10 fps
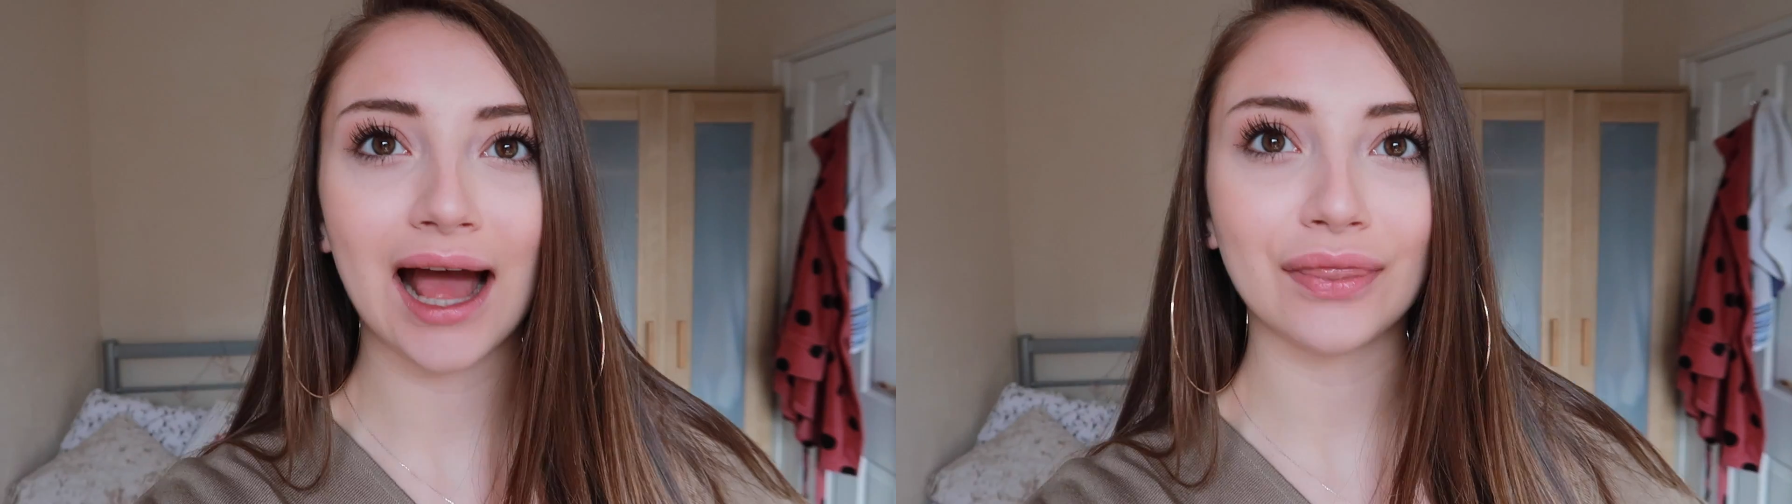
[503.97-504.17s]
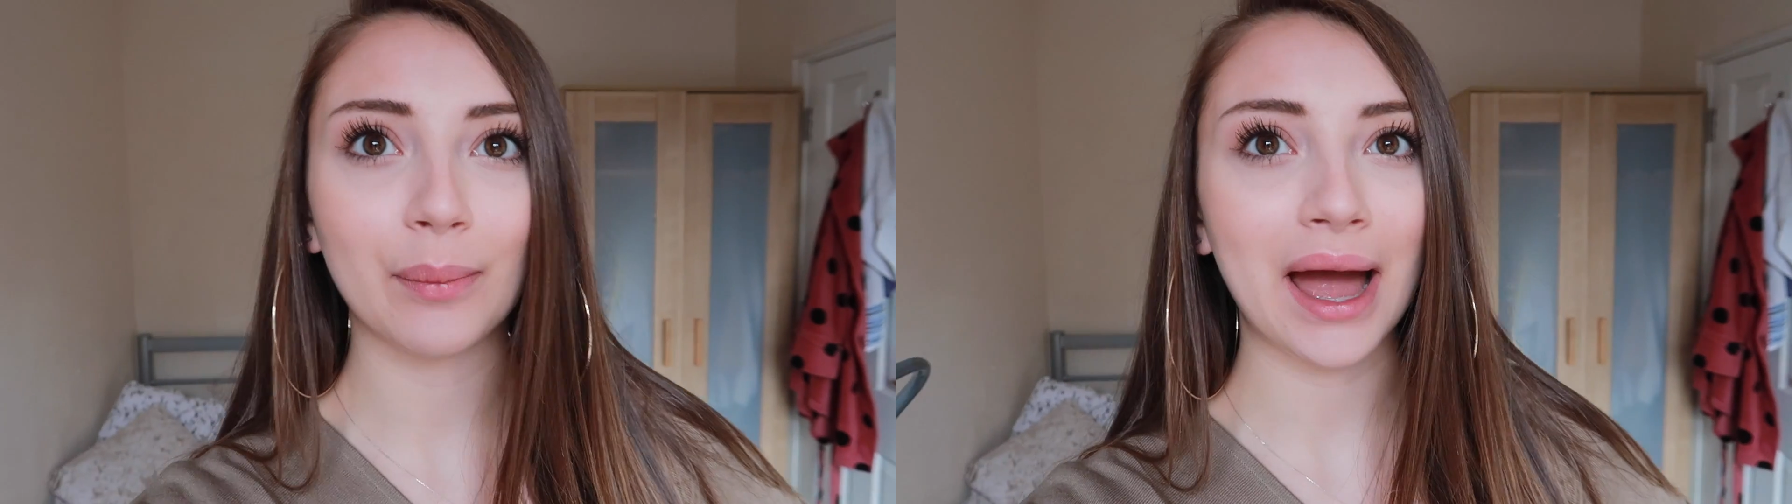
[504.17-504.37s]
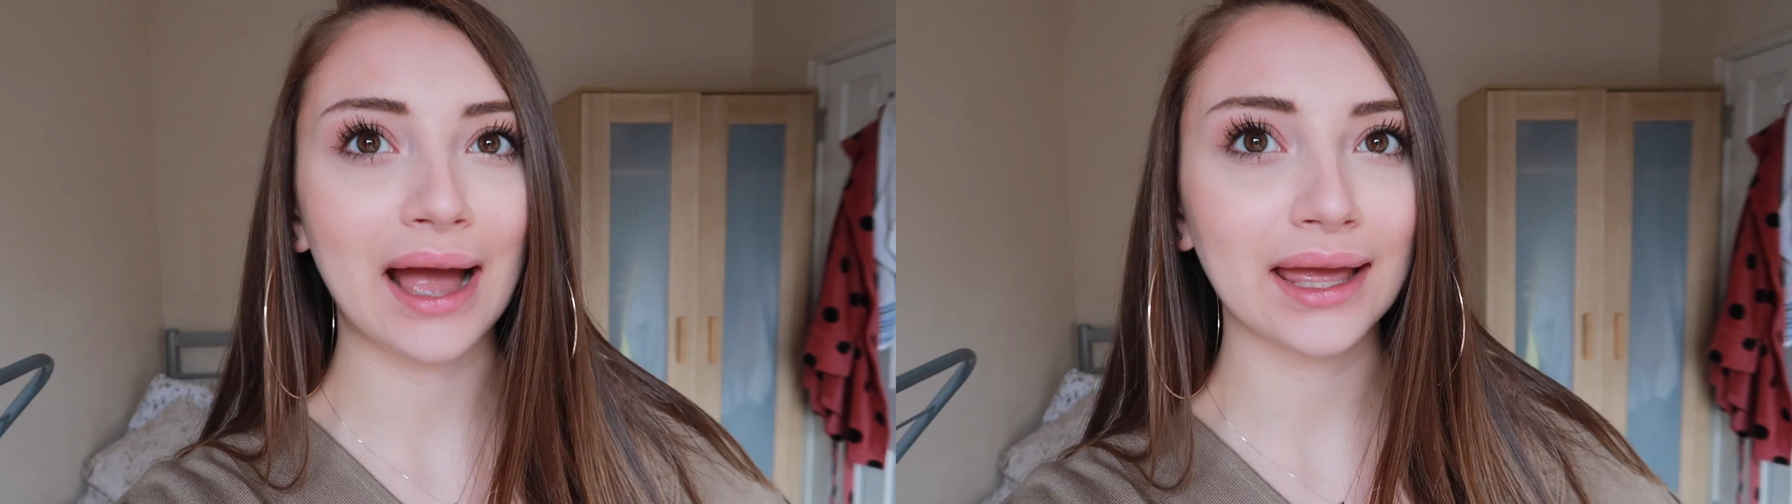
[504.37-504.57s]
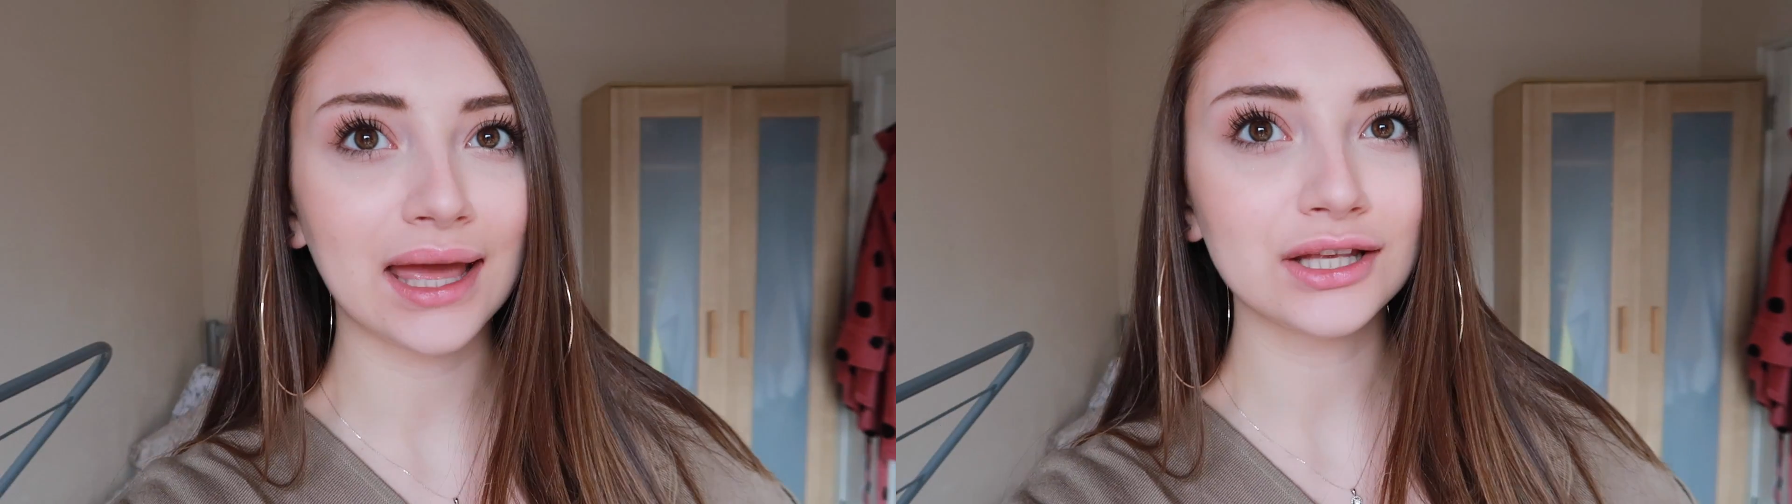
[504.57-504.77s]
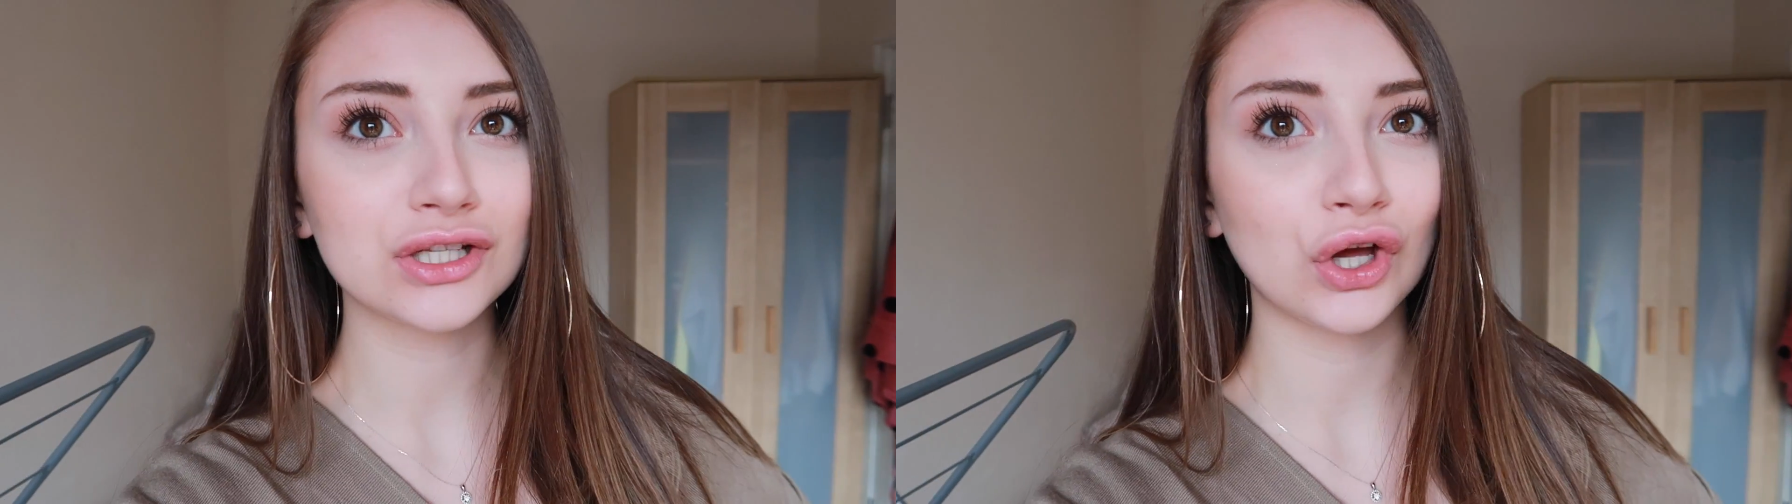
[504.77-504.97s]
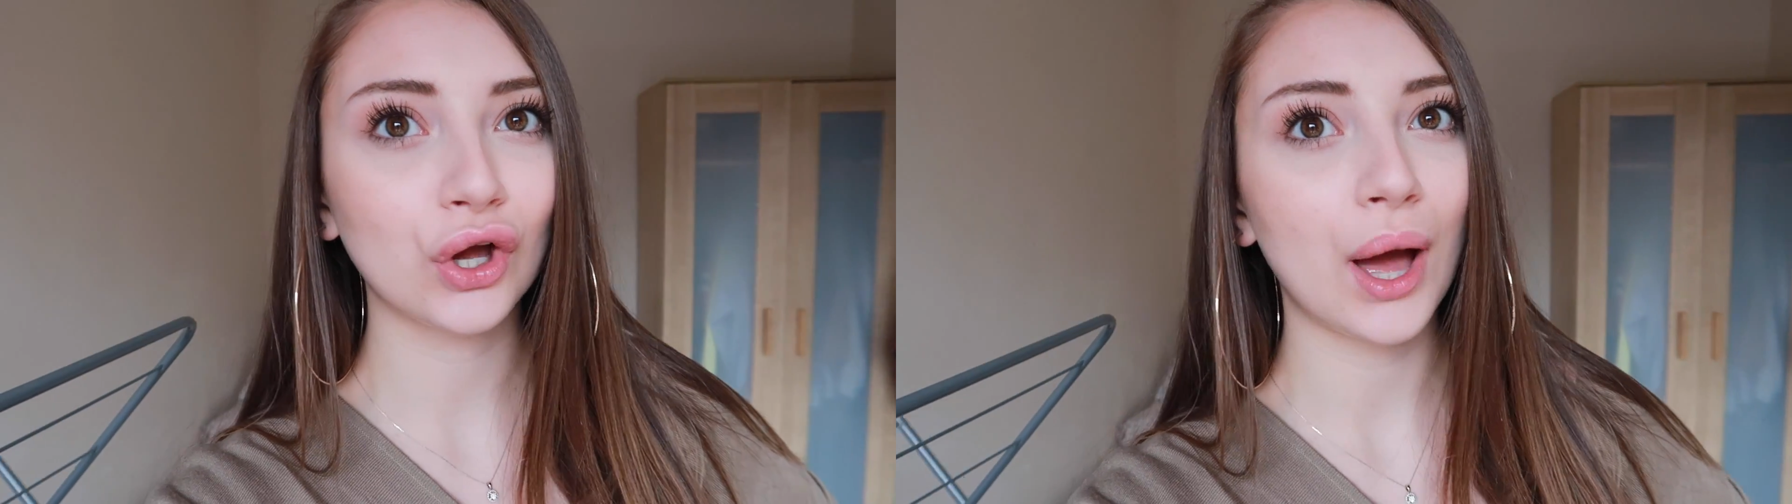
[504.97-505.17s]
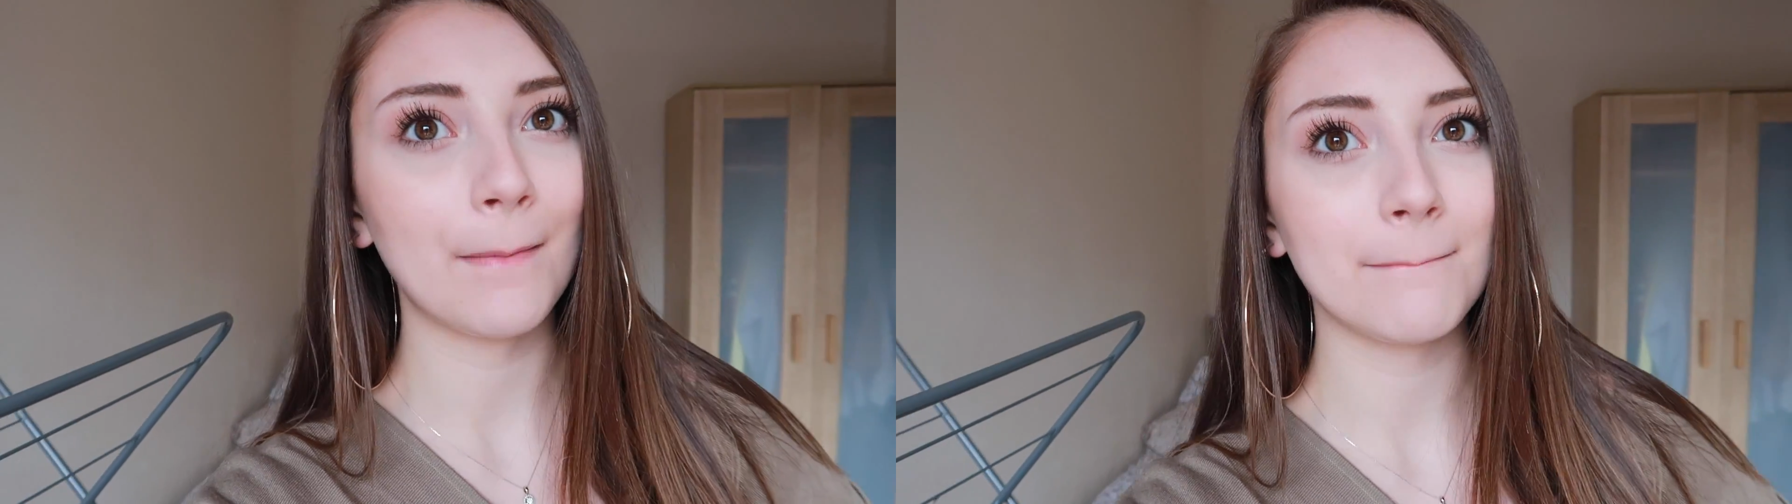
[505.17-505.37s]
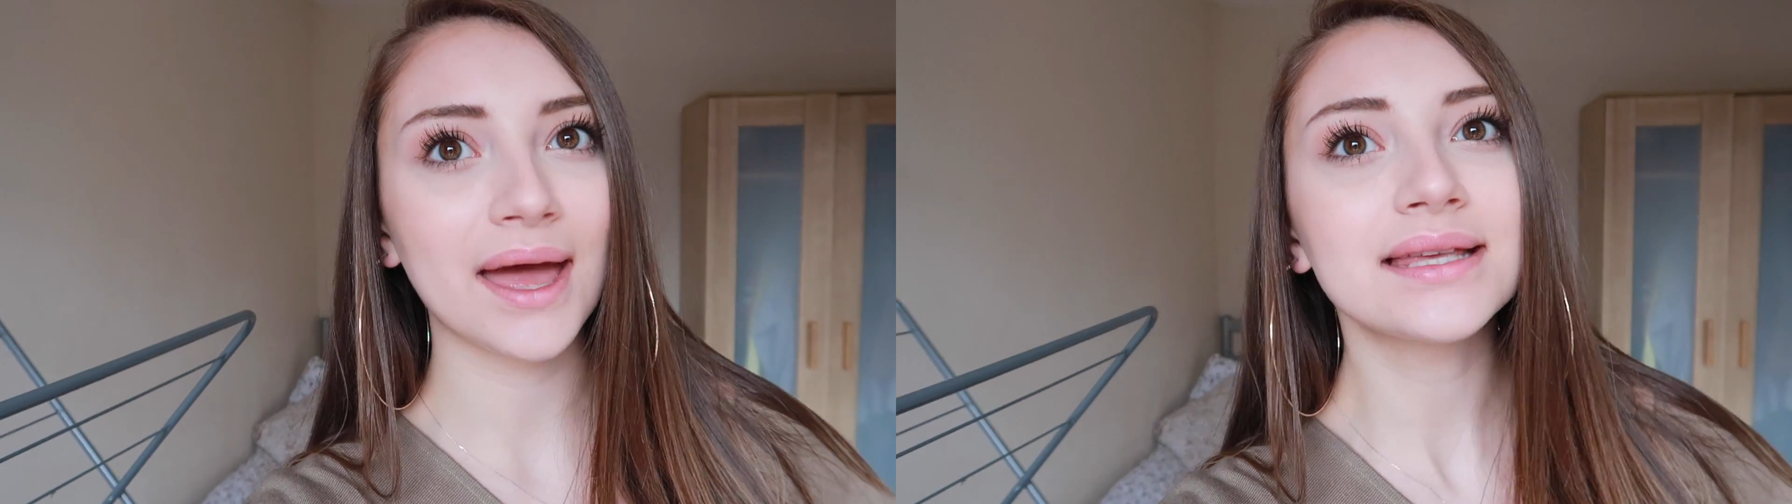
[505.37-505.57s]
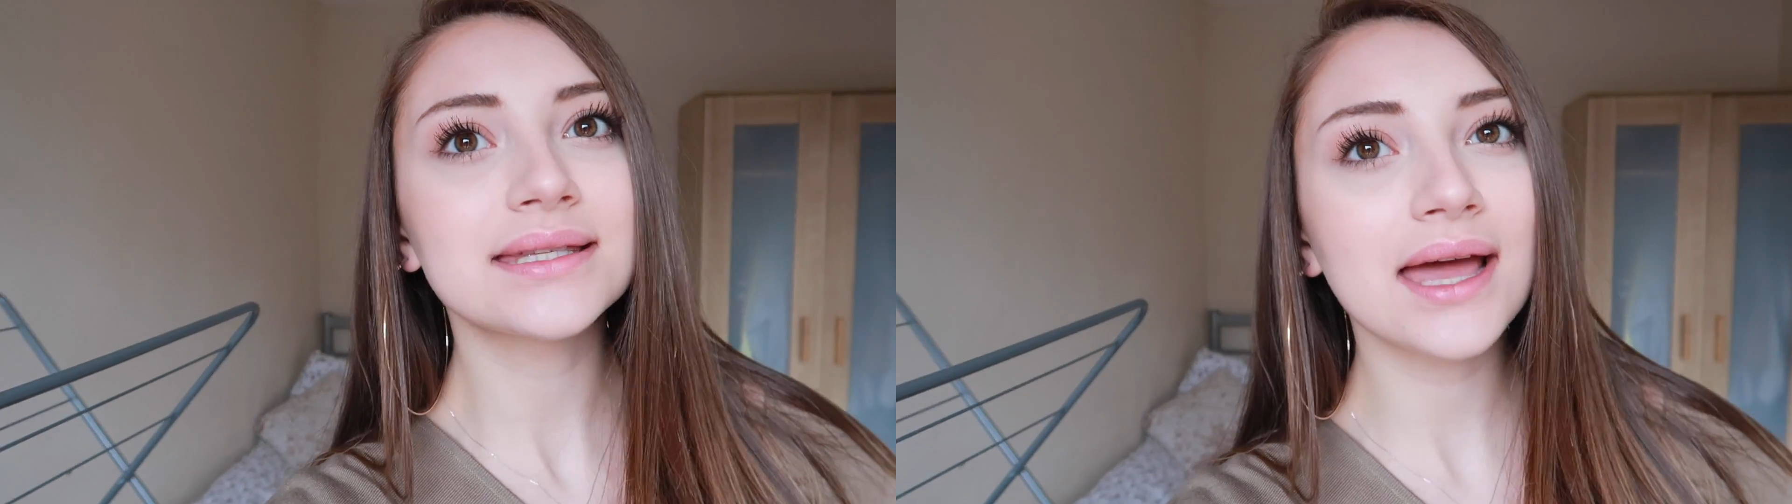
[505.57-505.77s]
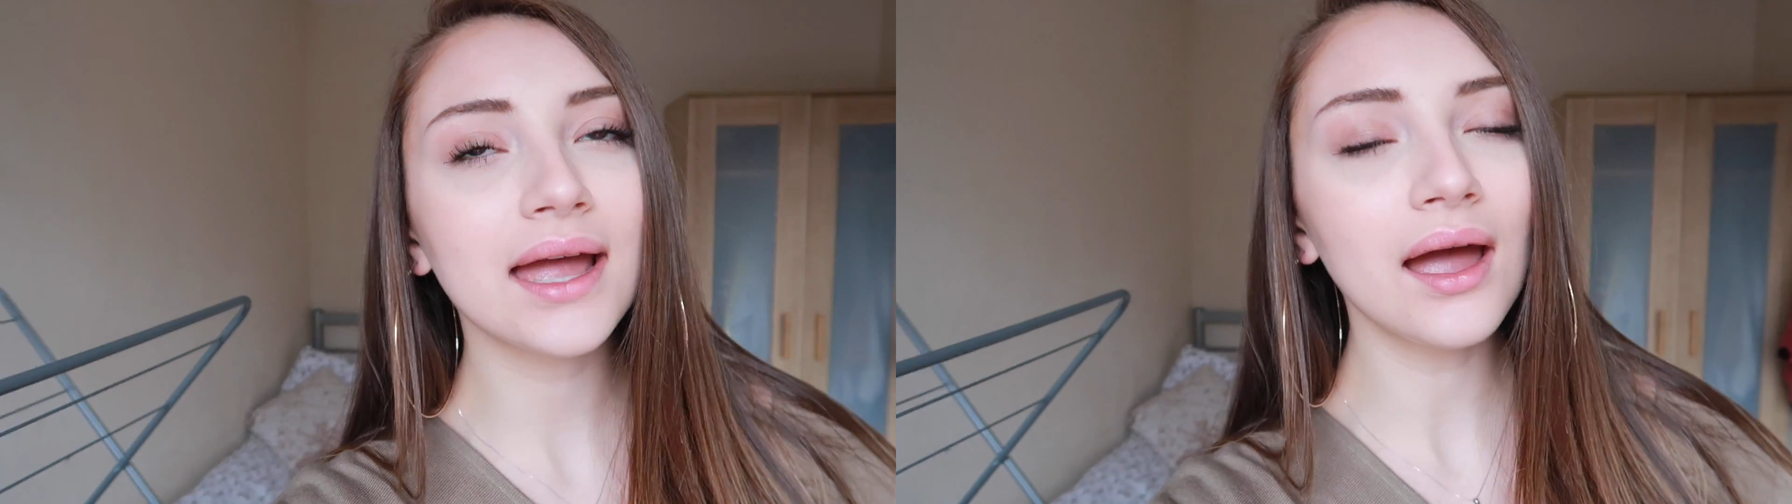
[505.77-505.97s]
and the pancakes look
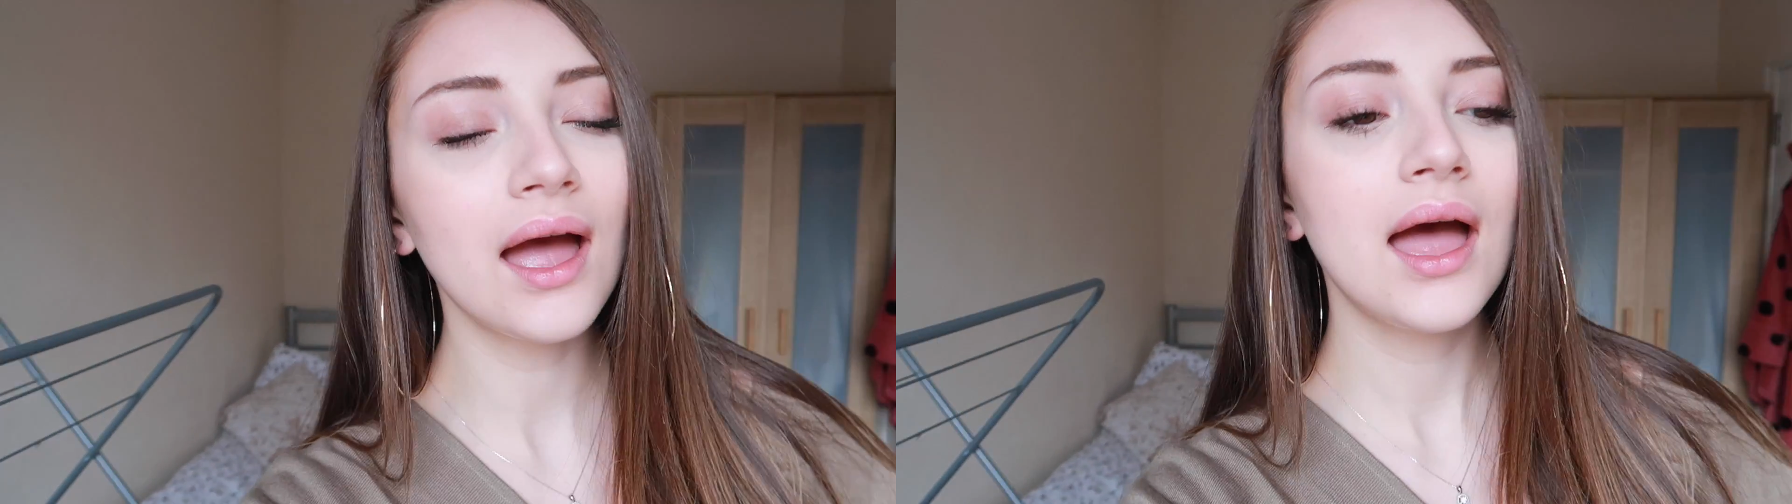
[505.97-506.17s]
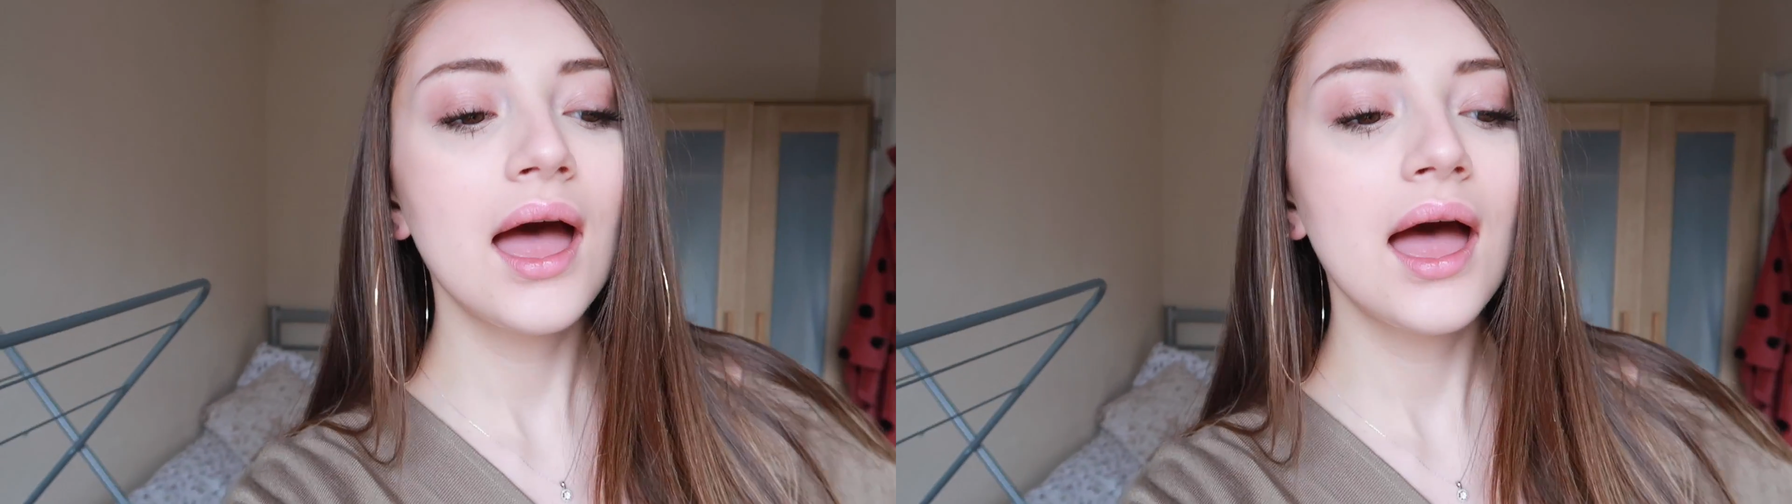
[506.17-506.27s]
amazing.